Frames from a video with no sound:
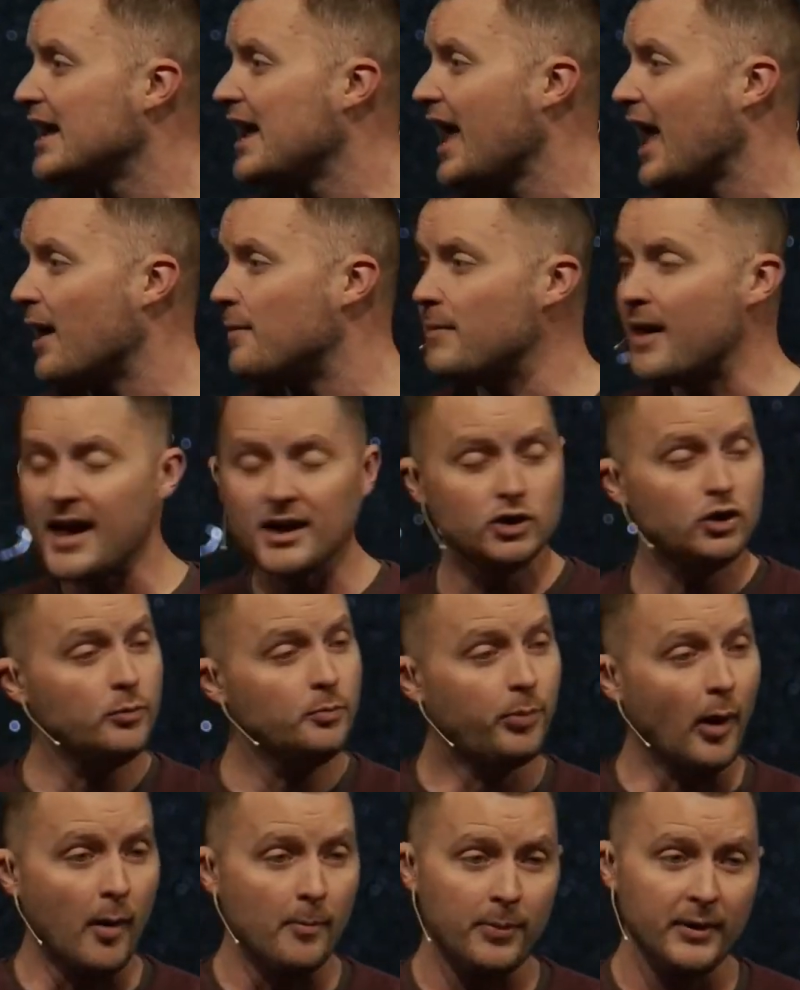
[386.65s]
And man, you
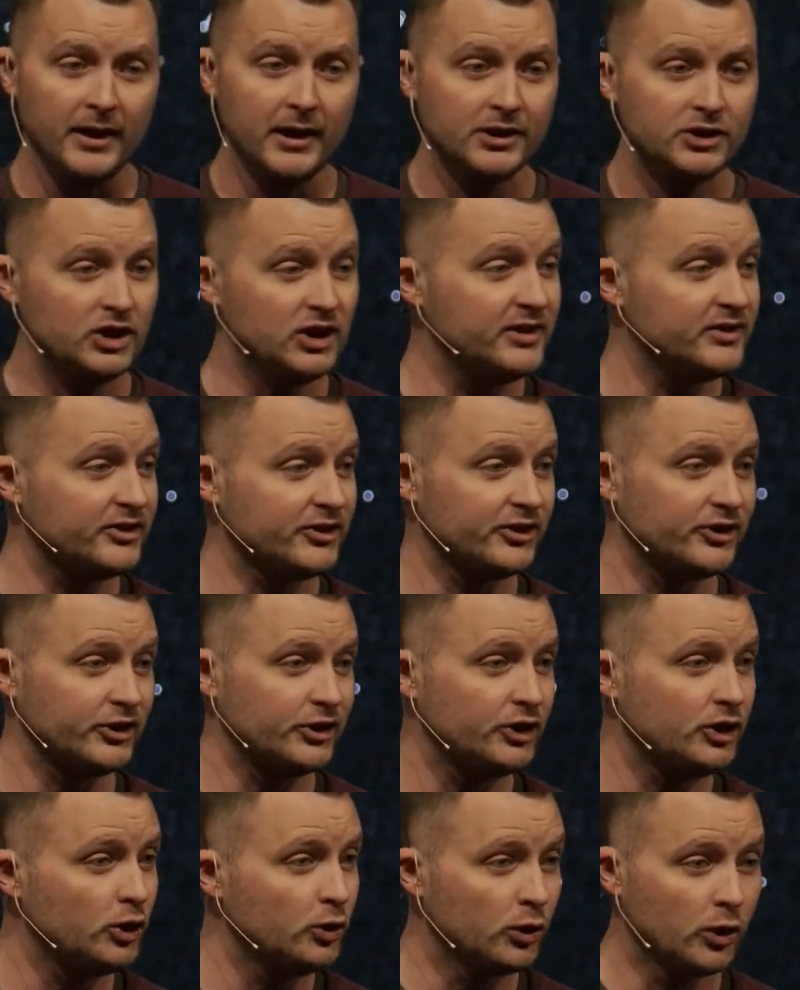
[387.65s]
bump into Jesus
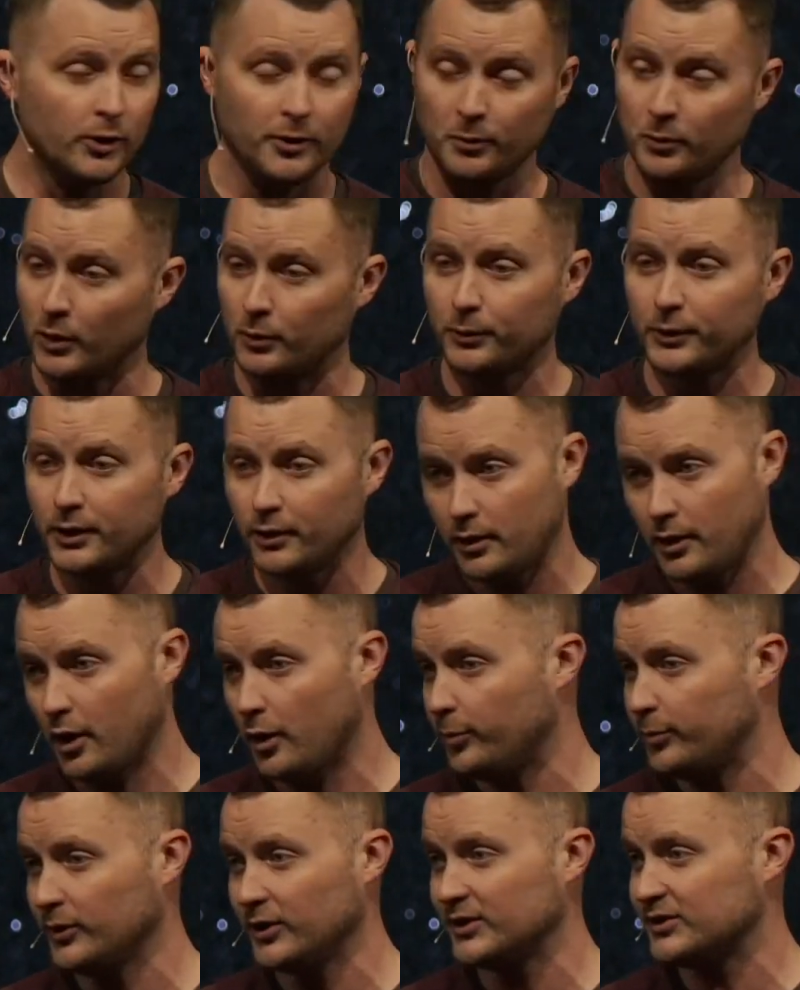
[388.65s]
and you learn what real
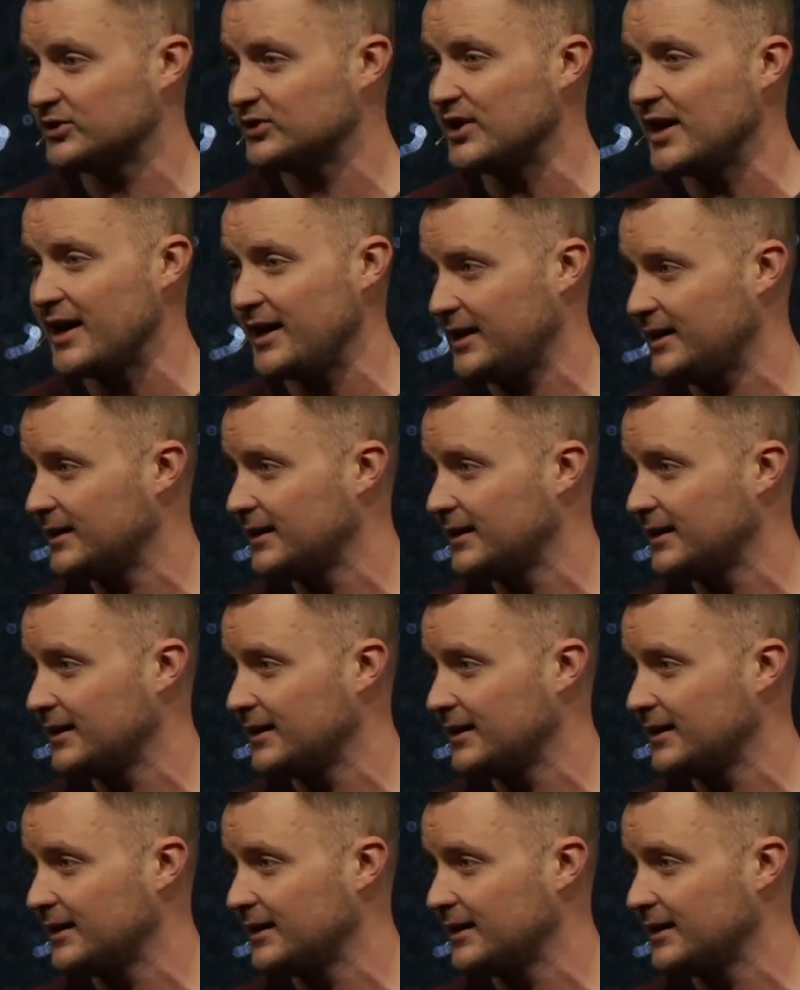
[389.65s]
hope looks like.